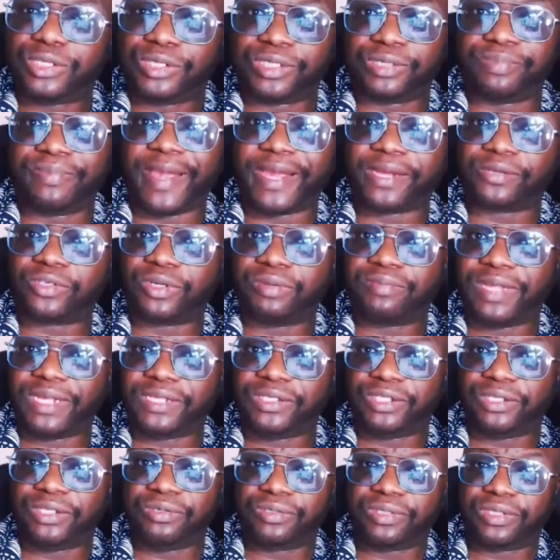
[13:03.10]
spectrum
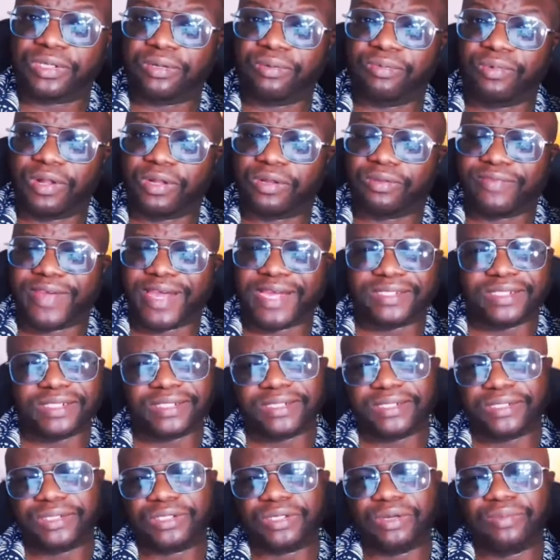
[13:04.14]
that's used in the world of Agile.
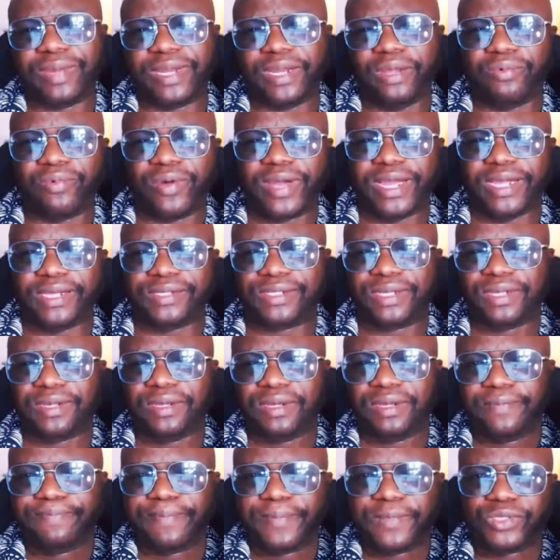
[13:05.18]
There's so many ways.
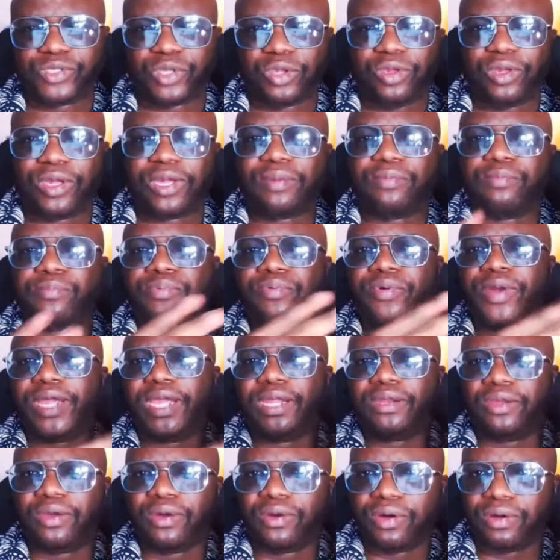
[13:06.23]
So you can bring
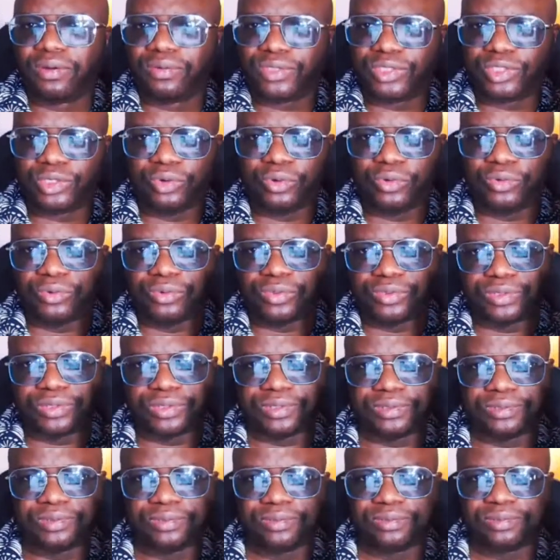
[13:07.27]
in your own
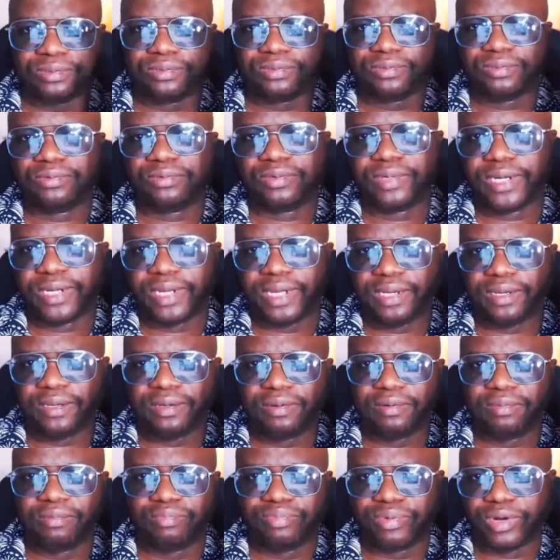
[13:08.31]
tools, right?
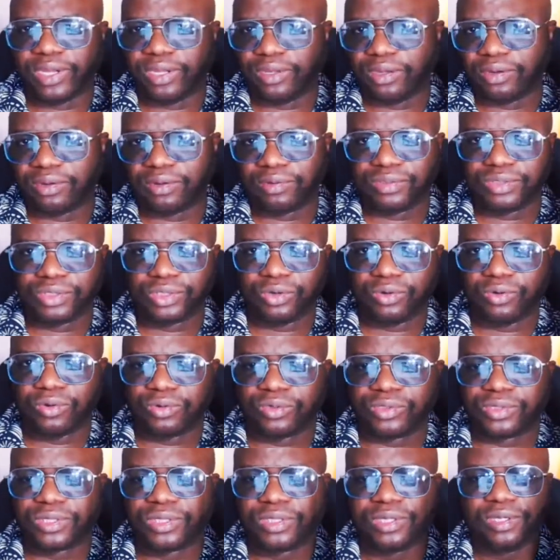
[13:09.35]
Bring your own
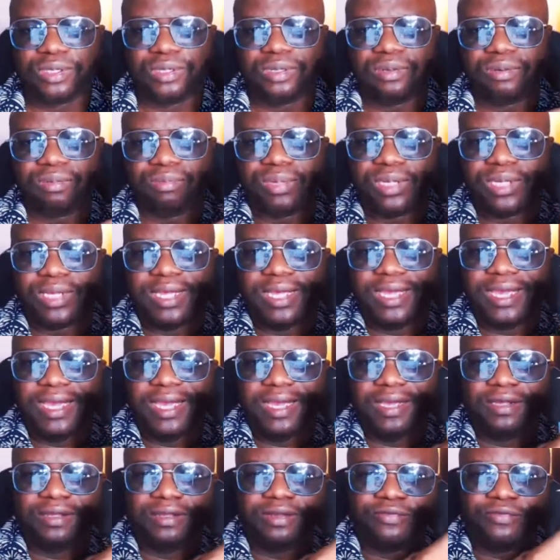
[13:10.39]
tools, but
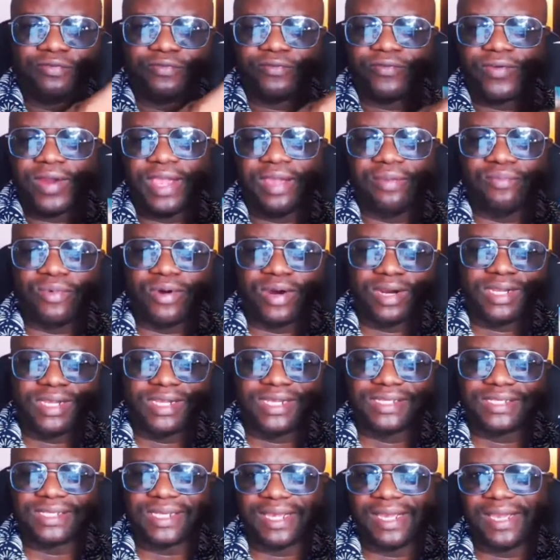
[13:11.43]
hey, the framework
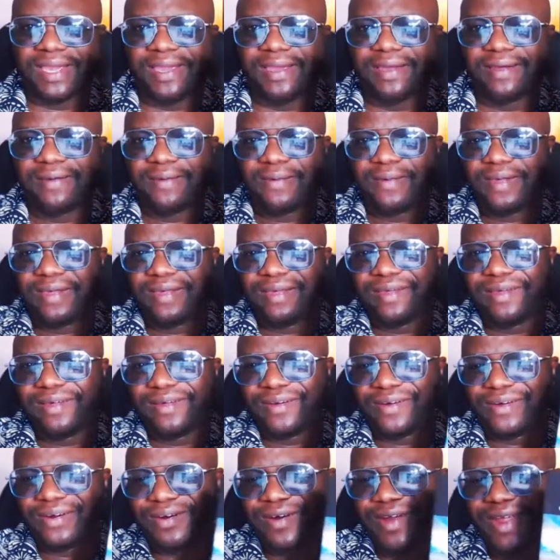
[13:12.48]
is here.
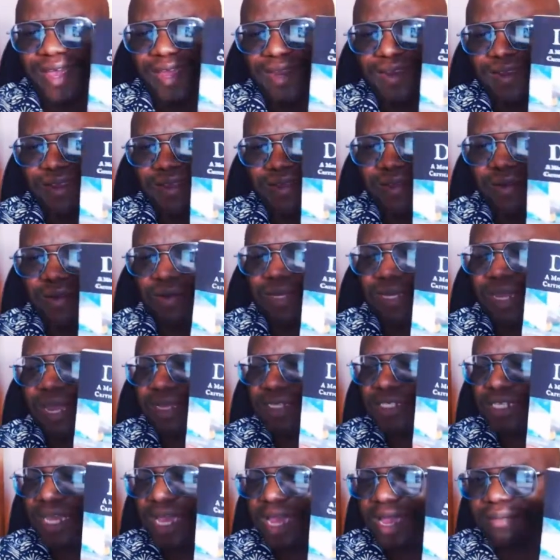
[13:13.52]
All right. Going down
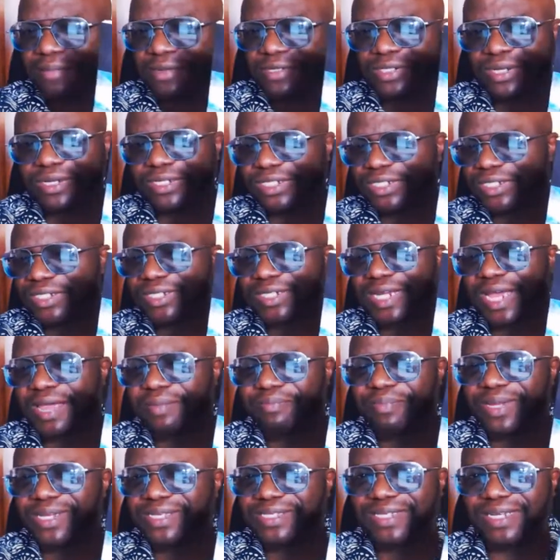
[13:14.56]
to Amazon, just
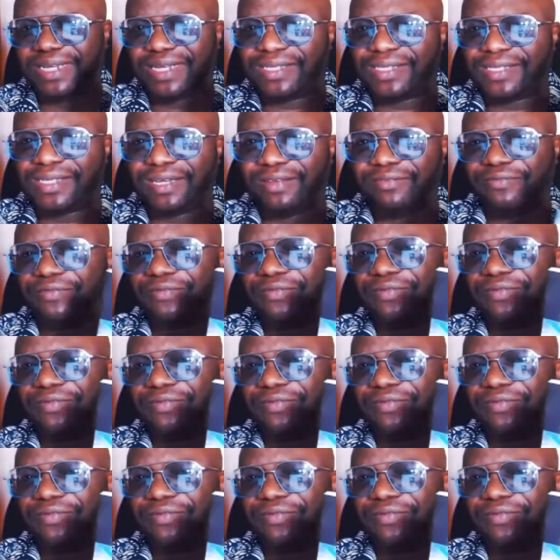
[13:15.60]
type in DIGCIV,